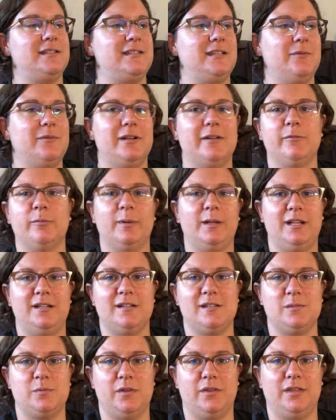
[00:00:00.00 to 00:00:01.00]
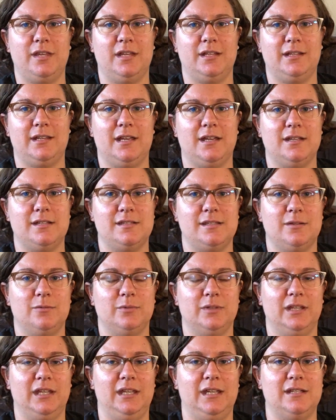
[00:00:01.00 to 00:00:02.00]
to see what everybody does with it, because it
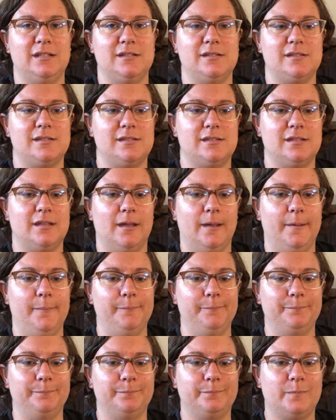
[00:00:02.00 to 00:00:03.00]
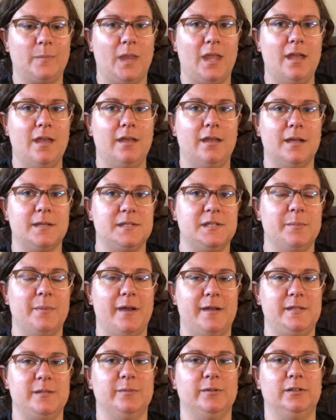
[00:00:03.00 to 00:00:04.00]
really is
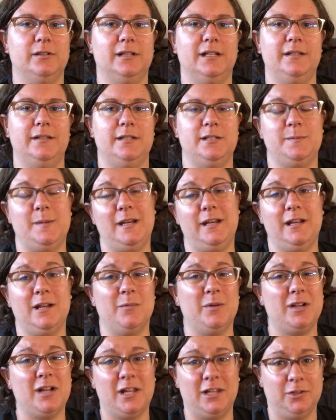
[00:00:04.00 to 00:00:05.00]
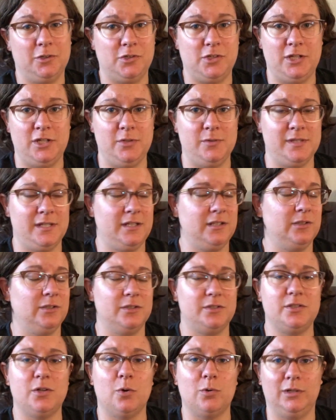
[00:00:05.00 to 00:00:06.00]
customizable, and then depending on what colors you use, it could
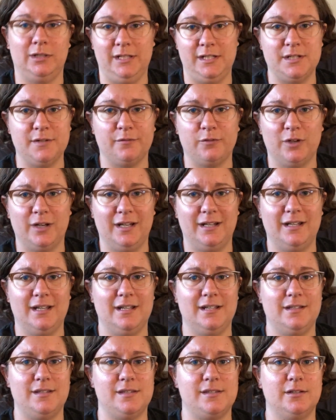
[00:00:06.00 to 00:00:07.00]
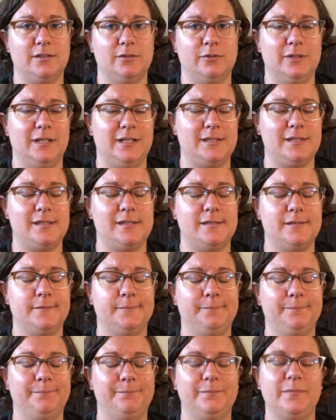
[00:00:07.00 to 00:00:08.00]
look totally different, and so it's
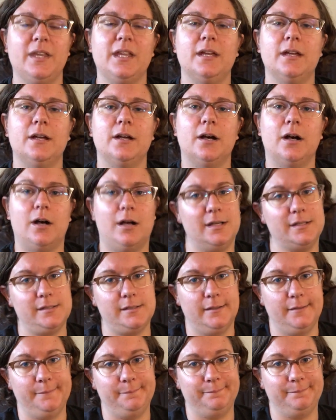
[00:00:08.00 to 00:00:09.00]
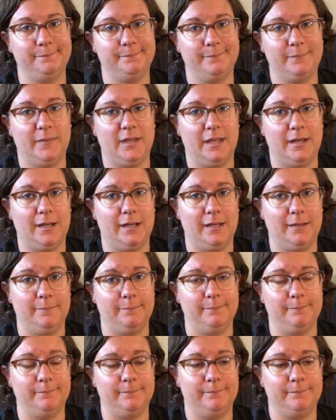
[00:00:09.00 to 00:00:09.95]
awesome. And I'm